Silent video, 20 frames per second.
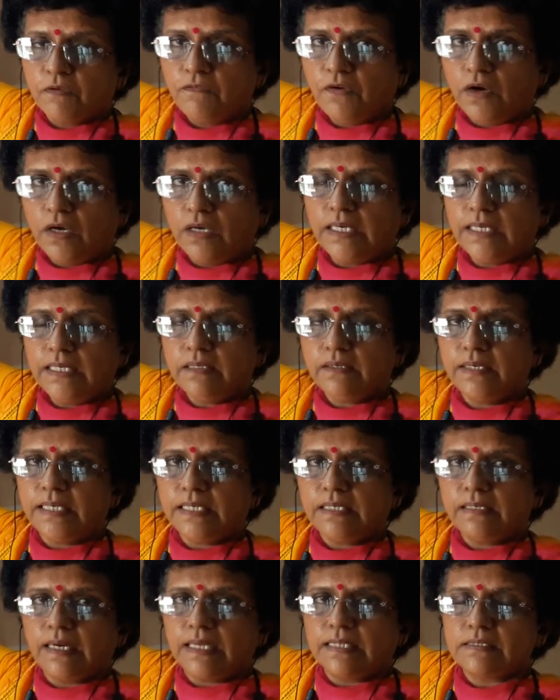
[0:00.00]
foreign
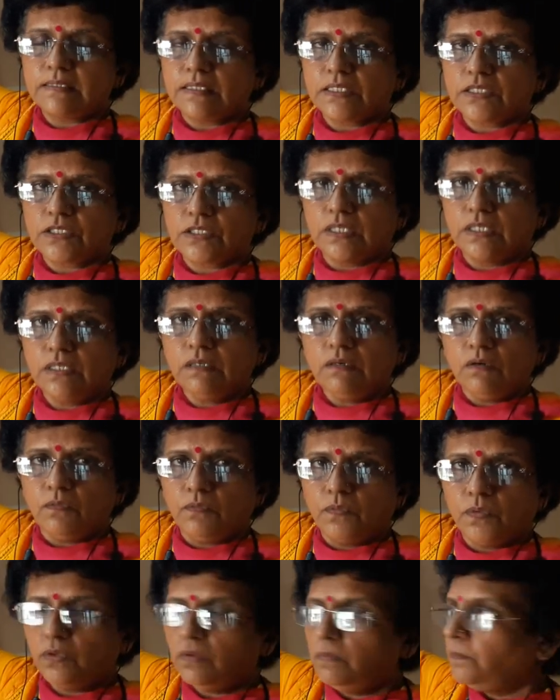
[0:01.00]
trade transaction
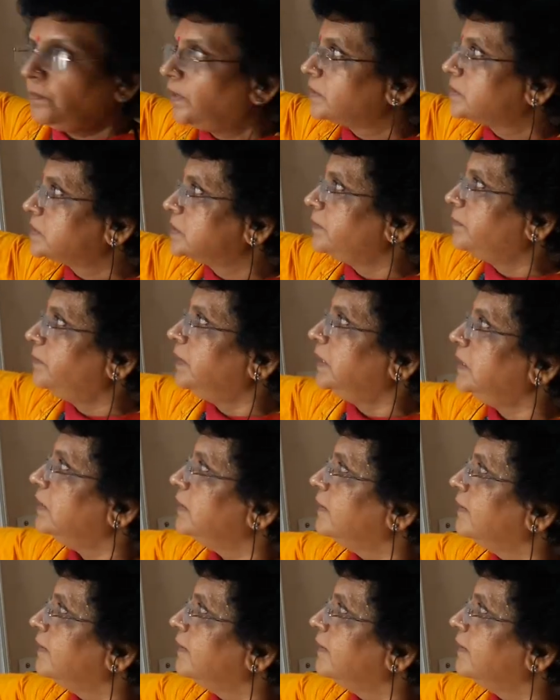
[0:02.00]
won't possible.